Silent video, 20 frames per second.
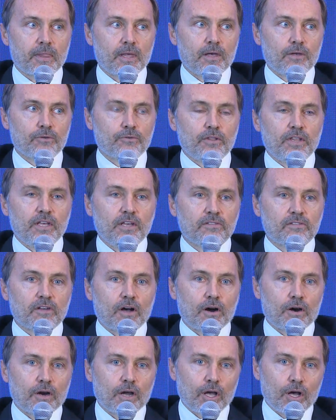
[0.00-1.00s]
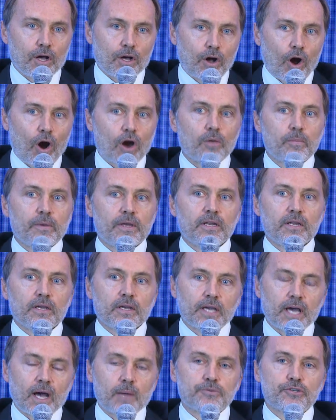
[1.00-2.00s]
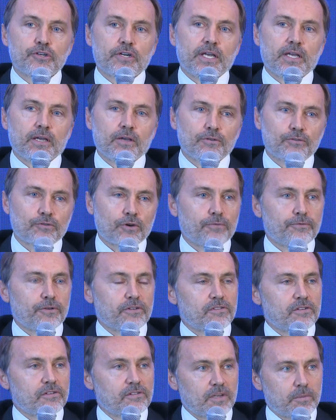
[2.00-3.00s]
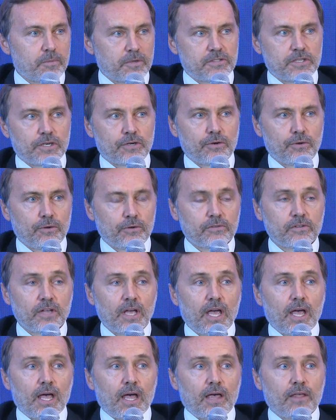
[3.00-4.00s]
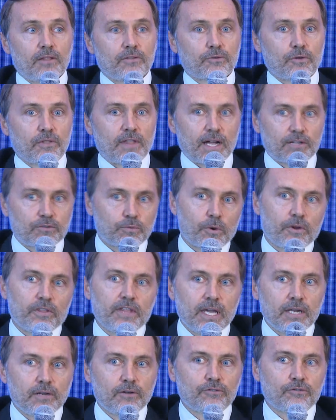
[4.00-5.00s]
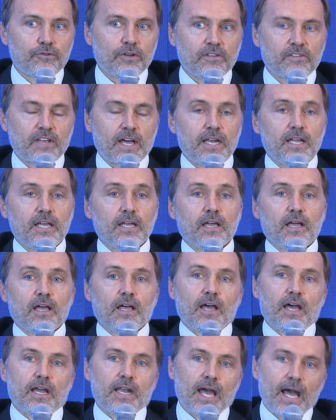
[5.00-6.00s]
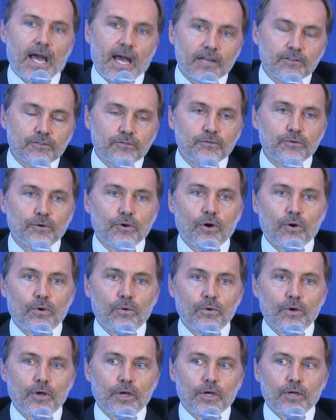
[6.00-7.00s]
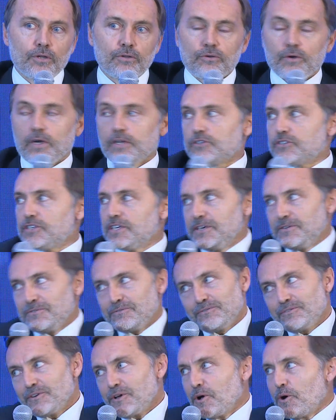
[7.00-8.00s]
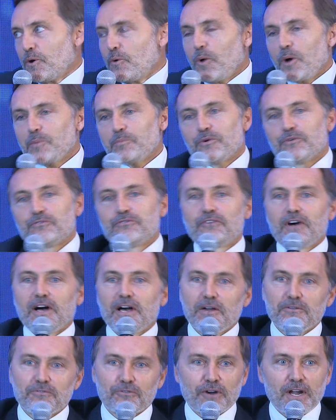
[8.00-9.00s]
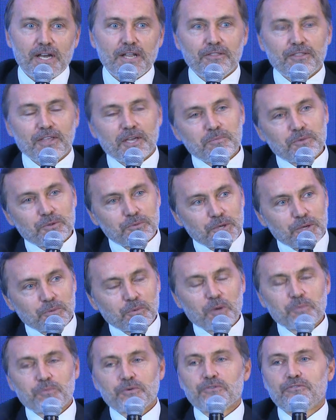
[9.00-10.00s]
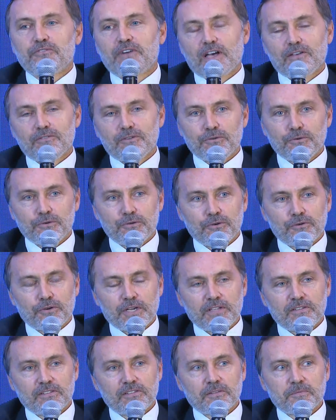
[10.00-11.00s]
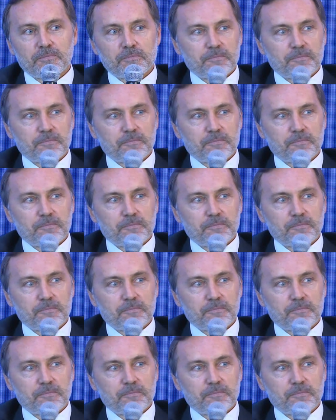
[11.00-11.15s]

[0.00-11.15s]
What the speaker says: So these are carbon capturing surfaces and materials. So that's where the industry is heading and has to go to achieve 1.5 or anything between 1.5 and 2 degrees.